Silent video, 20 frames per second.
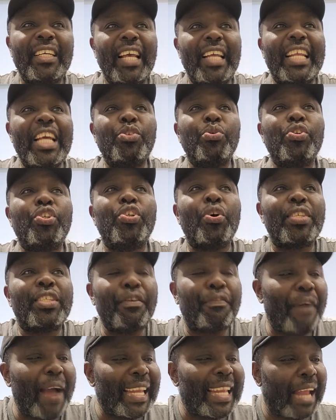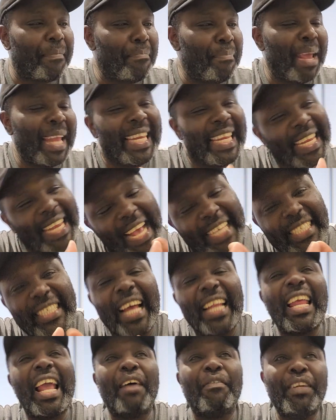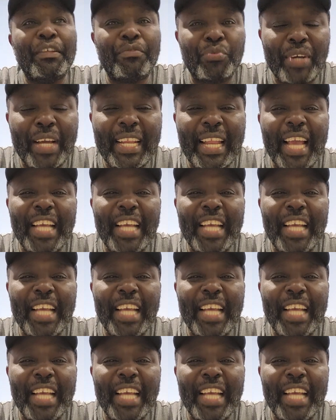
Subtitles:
they should justify that many years that they have lived together.